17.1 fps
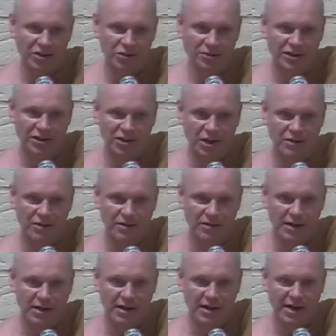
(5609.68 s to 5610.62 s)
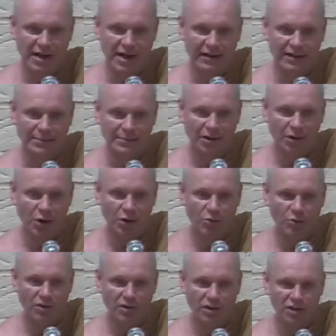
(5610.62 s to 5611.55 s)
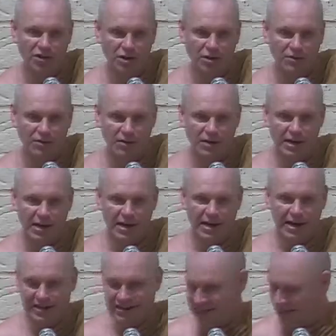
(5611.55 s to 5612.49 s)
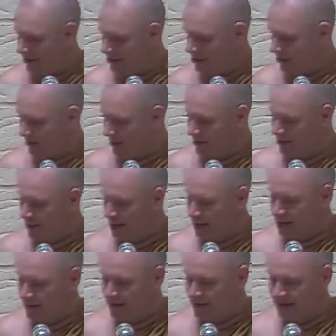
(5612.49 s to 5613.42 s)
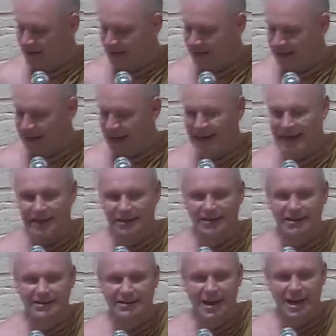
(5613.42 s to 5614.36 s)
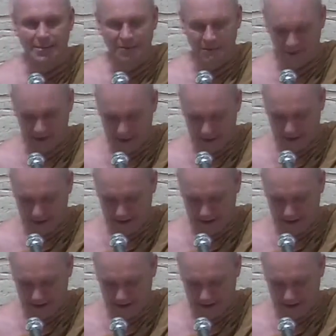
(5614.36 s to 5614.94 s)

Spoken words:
to each other, and they belong with each other. And sensual desire is exactly the same thing.